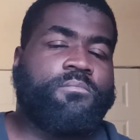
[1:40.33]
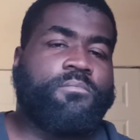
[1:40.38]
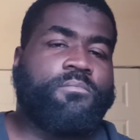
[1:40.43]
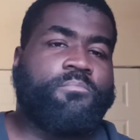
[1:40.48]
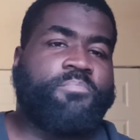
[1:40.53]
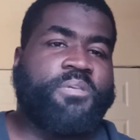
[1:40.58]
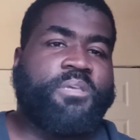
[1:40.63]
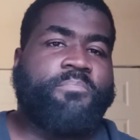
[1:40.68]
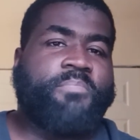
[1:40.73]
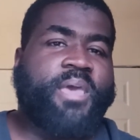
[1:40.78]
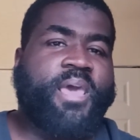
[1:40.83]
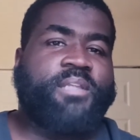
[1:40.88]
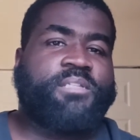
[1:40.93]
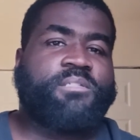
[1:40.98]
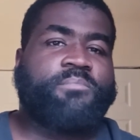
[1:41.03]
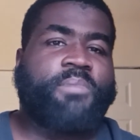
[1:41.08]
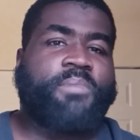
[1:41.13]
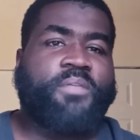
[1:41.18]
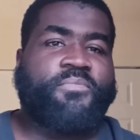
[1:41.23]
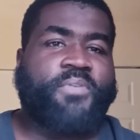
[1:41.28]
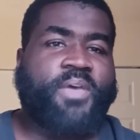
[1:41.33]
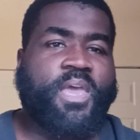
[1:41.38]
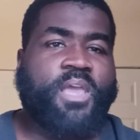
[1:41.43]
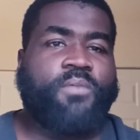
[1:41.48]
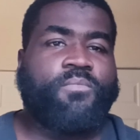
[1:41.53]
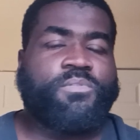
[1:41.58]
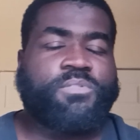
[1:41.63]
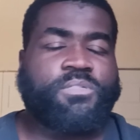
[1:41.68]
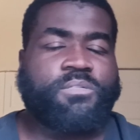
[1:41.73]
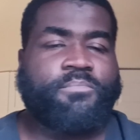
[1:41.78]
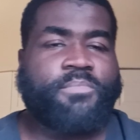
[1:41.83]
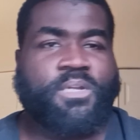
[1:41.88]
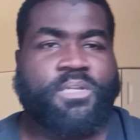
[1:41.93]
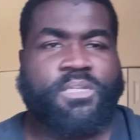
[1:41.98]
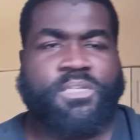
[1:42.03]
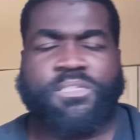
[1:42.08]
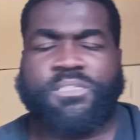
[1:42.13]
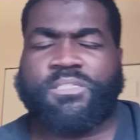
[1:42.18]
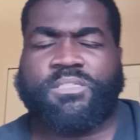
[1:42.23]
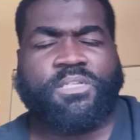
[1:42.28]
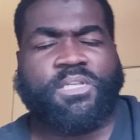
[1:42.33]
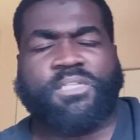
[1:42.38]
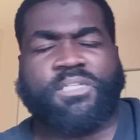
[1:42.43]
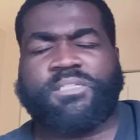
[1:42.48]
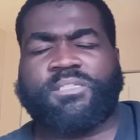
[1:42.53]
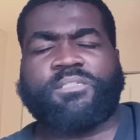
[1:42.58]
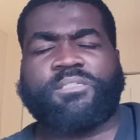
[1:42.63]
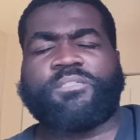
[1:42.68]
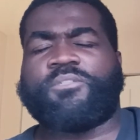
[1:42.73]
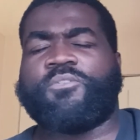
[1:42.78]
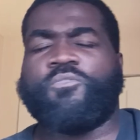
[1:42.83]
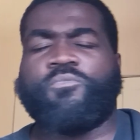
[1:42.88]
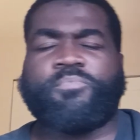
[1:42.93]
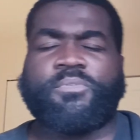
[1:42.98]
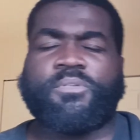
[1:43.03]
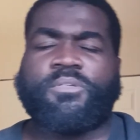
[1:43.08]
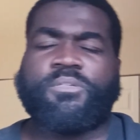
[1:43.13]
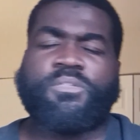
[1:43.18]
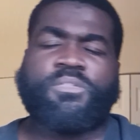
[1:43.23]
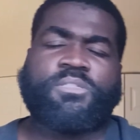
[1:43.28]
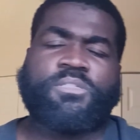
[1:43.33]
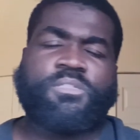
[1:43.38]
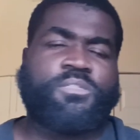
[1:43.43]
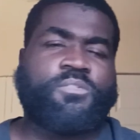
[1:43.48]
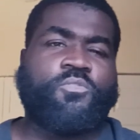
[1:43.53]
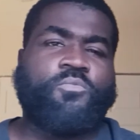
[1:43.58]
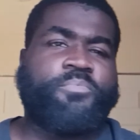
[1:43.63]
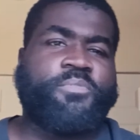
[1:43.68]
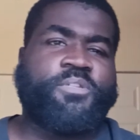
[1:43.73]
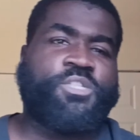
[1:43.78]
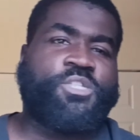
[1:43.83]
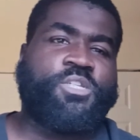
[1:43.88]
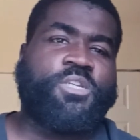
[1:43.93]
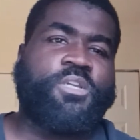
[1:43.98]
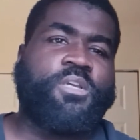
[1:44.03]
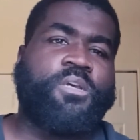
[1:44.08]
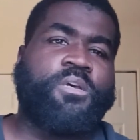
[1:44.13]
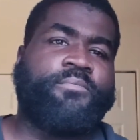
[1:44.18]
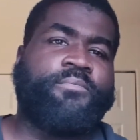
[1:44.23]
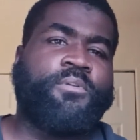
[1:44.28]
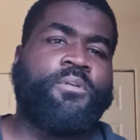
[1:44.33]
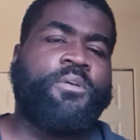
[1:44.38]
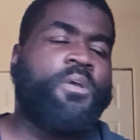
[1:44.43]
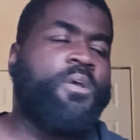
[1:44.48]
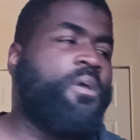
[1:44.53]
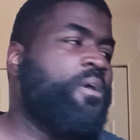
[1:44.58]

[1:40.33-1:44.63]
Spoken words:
be mad at somebody for hanging with somebody. That's stupid. It's the stupidest shit ever.